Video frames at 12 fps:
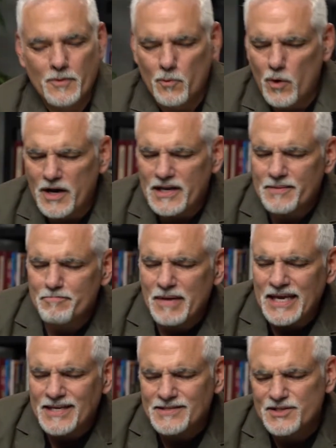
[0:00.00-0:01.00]
what it
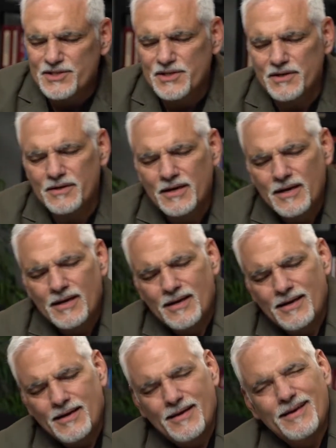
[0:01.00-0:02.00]
means to
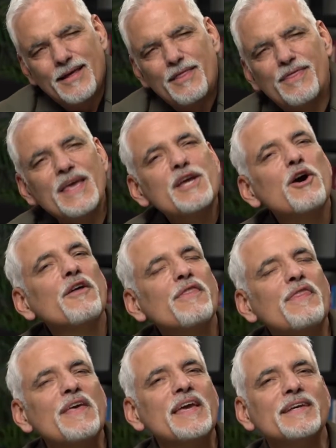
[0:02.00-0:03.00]
think on
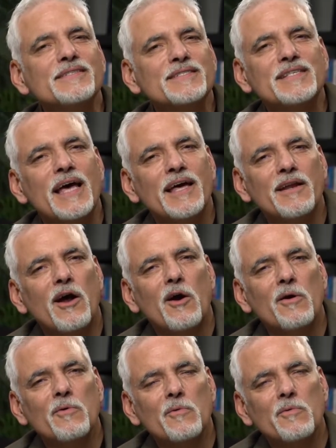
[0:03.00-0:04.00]
things that
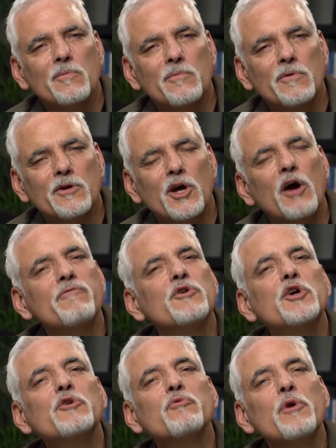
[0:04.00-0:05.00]
are of
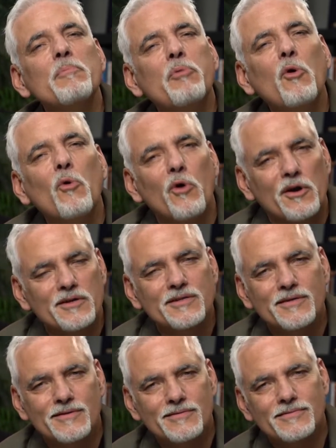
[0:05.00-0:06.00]
good report,
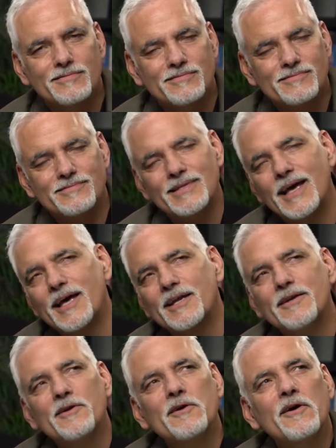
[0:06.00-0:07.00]

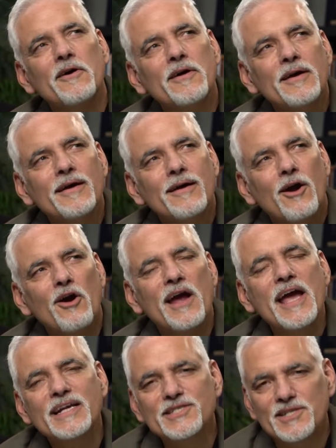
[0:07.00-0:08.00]
that are
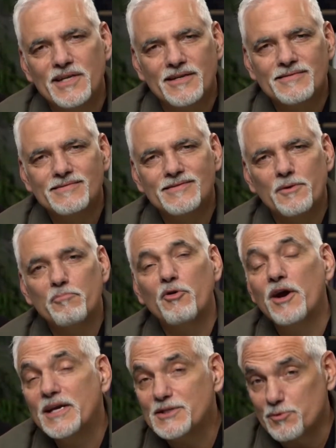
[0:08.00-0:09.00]
excellent, they're
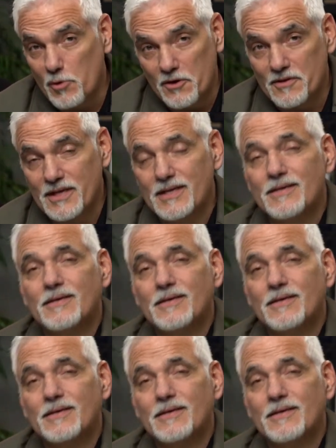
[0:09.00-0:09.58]
praiseworthy.